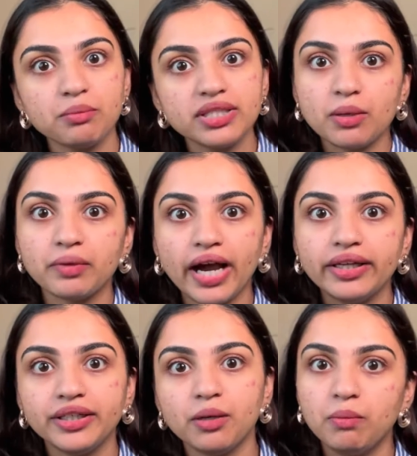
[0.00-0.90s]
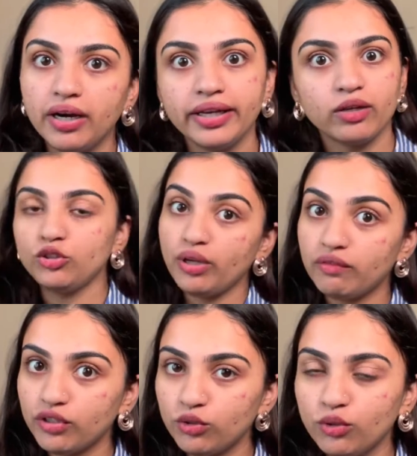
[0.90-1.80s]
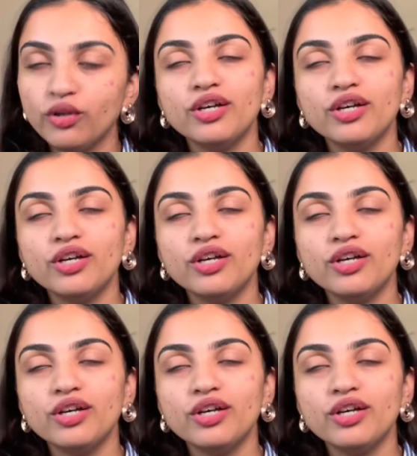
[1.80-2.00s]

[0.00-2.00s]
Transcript: me some Kali dabba? You never know.